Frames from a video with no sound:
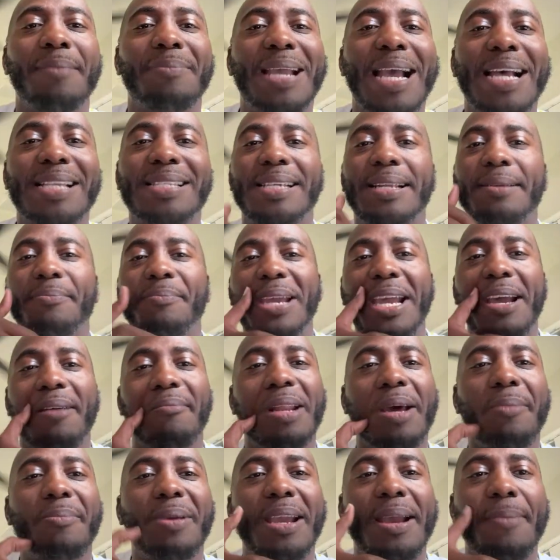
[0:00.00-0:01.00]
guessing
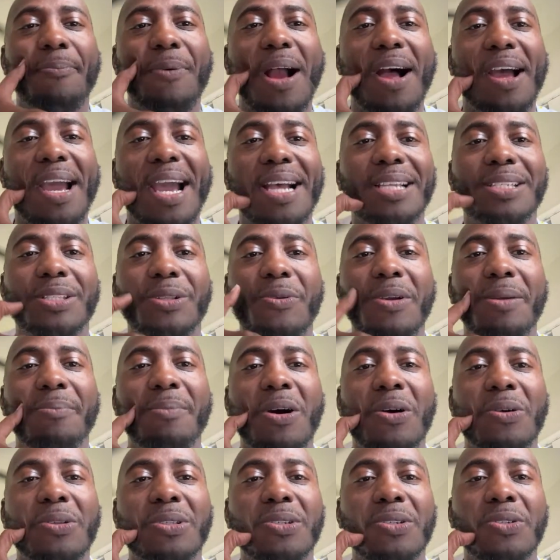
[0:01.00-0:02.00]
BMW probably has 3
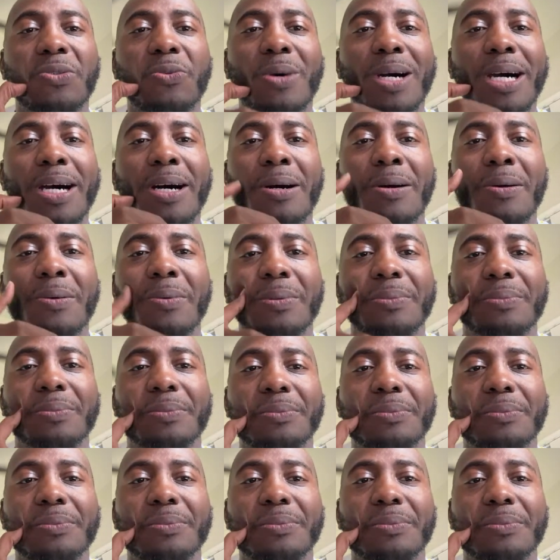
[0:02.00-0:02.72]
modes as well.